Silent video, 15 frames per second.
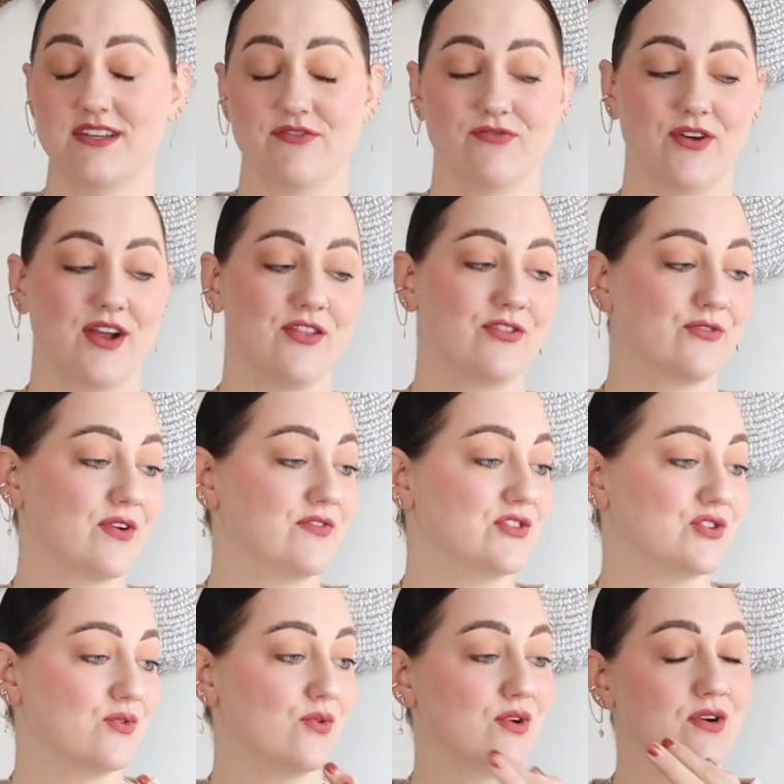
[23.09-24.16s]
different thrift
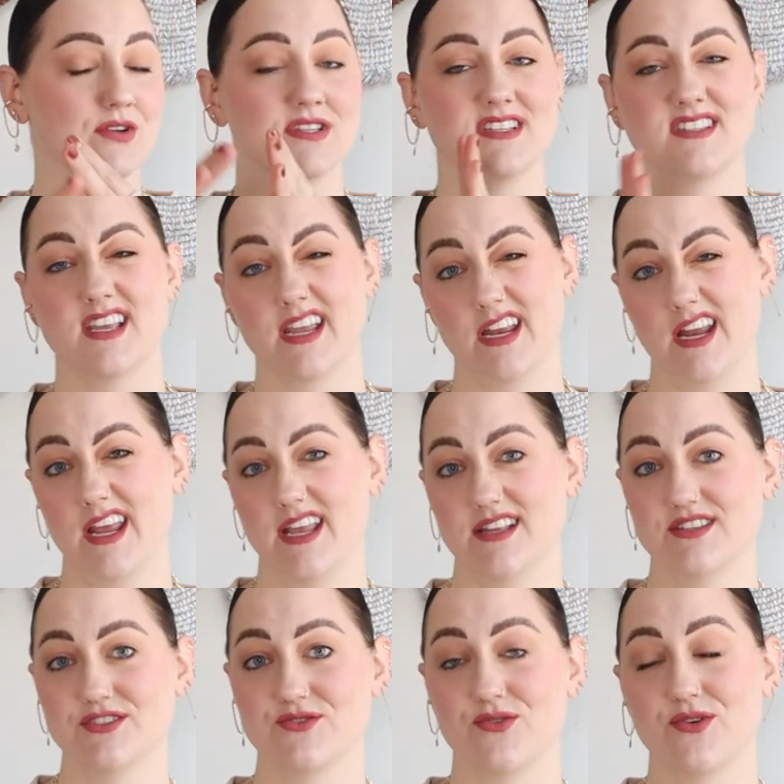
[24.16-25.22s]
stores,
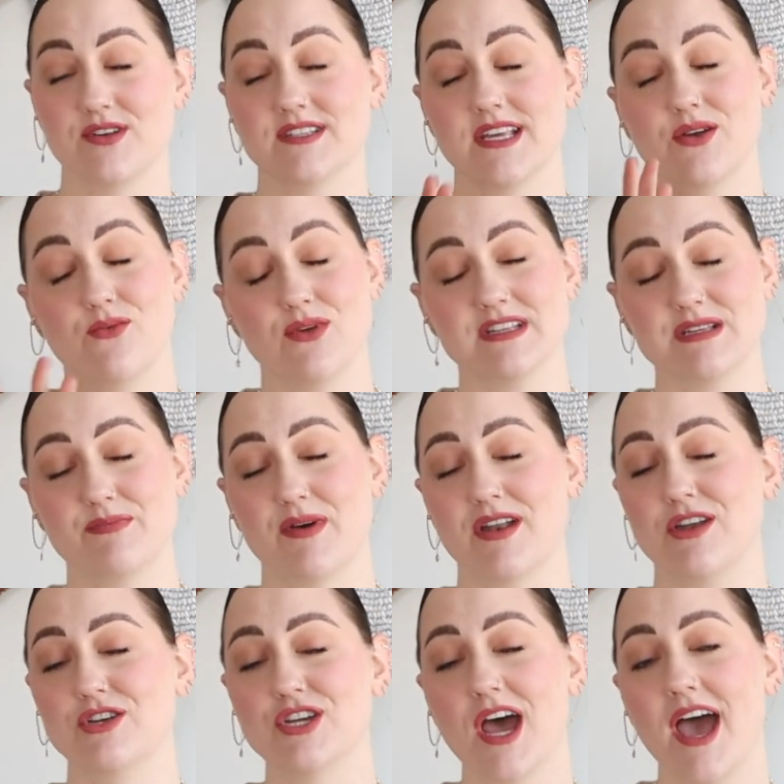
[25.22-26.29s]
secondhand stores like Once Upon
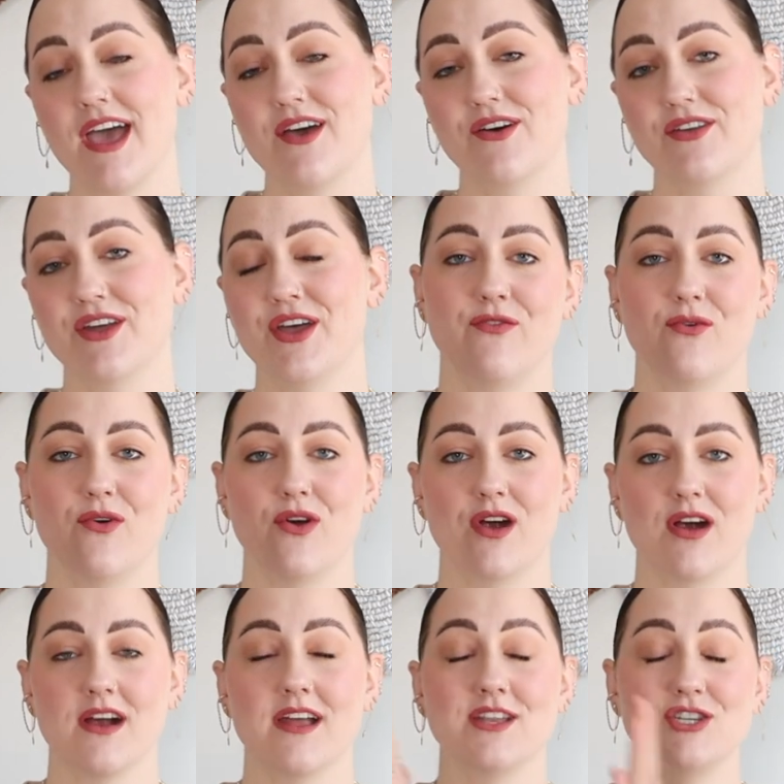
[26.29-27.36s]
a Child
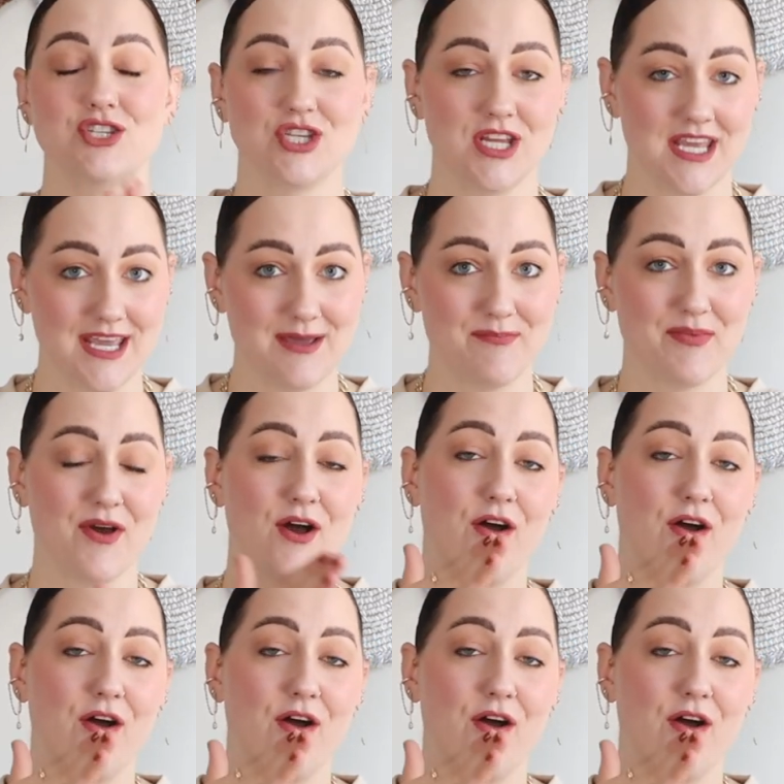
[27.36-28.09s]
for cheap,